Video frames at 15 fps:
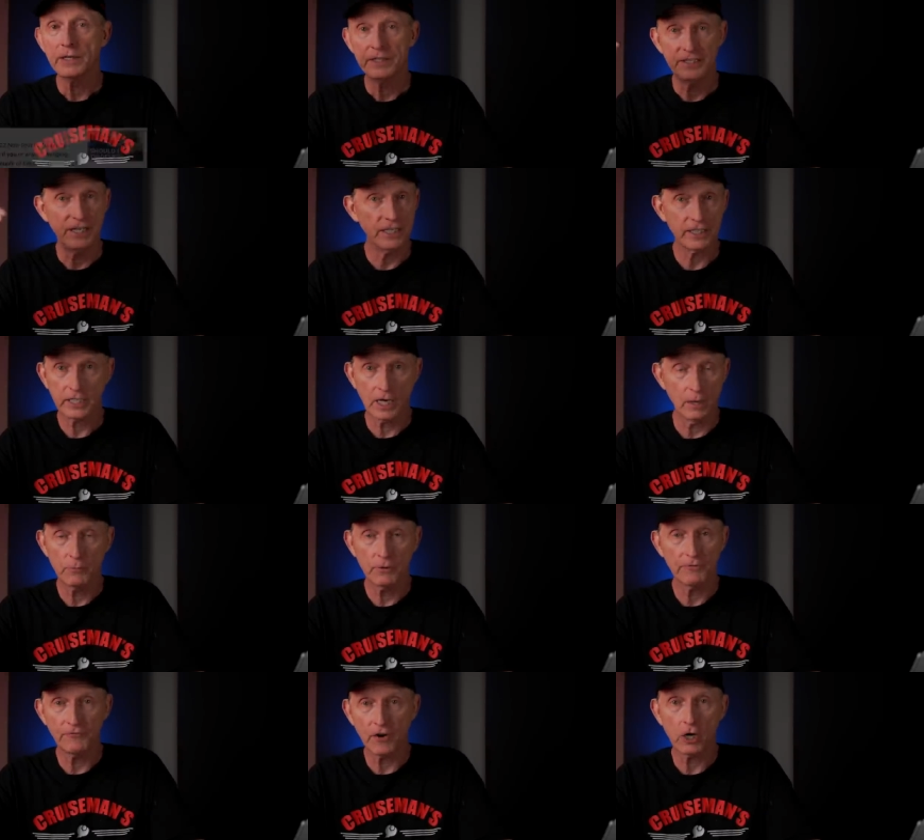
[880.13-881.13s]
Did it come
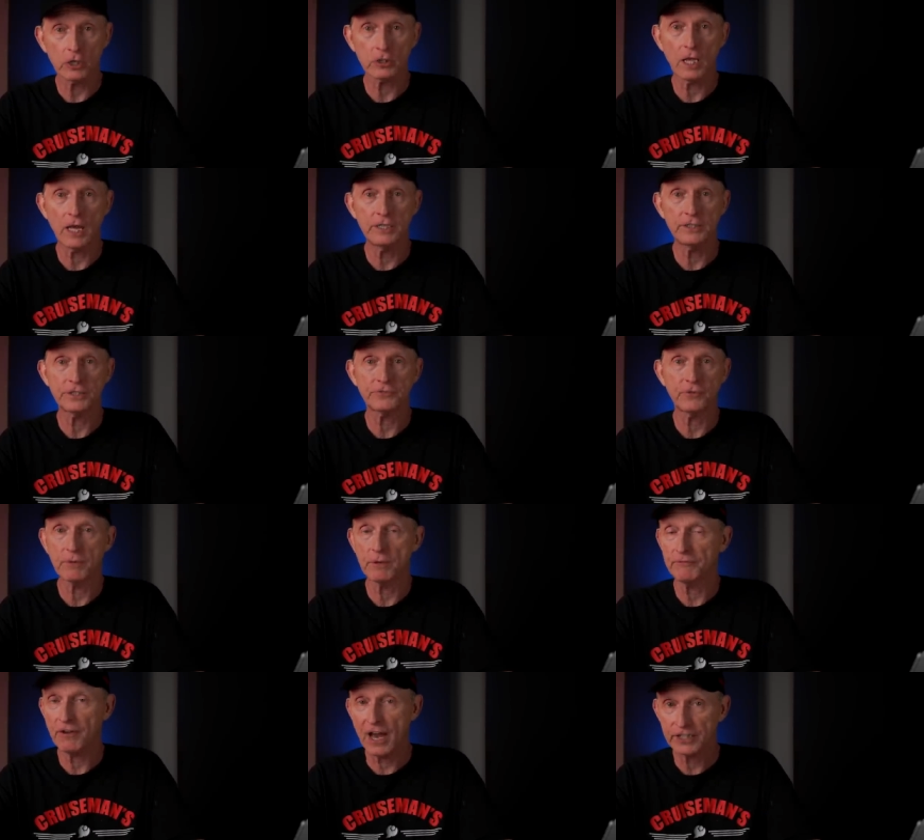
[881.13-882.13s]
with fog lights from
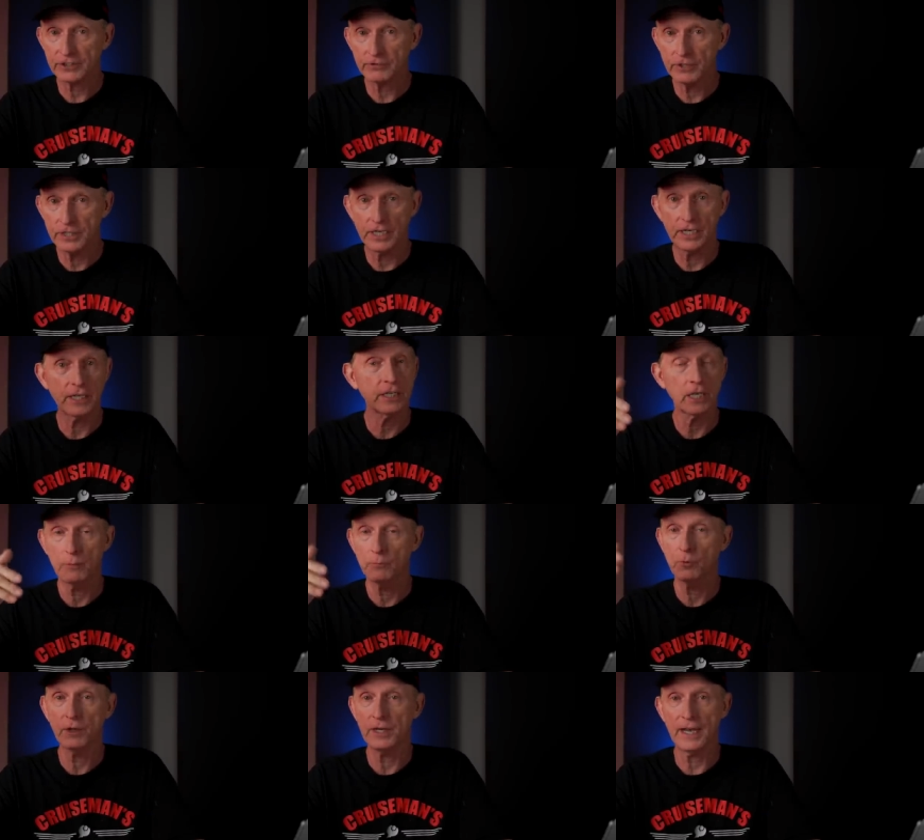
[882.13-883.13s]
the factory? Did it
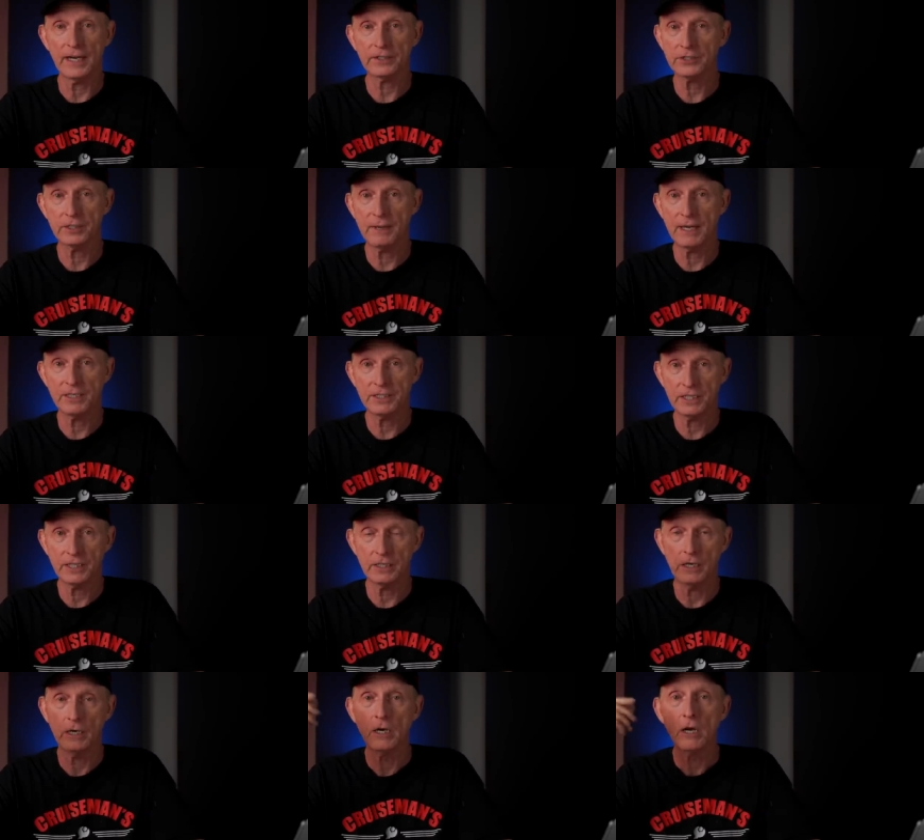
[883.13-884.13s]
come with an XM
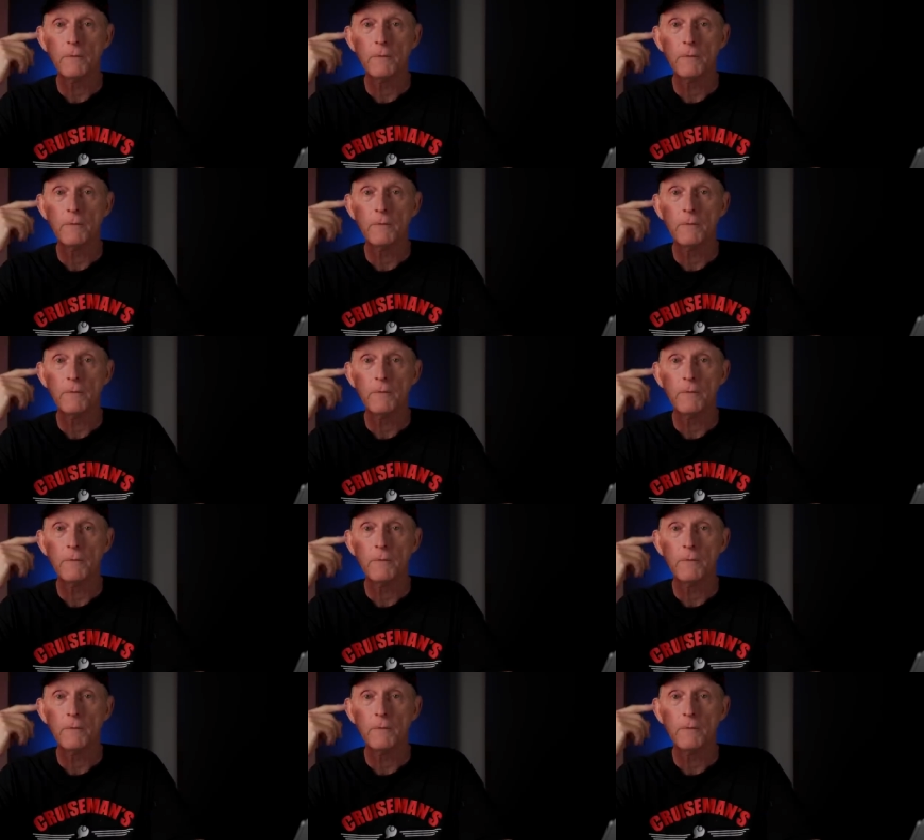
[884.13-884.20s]
antenna?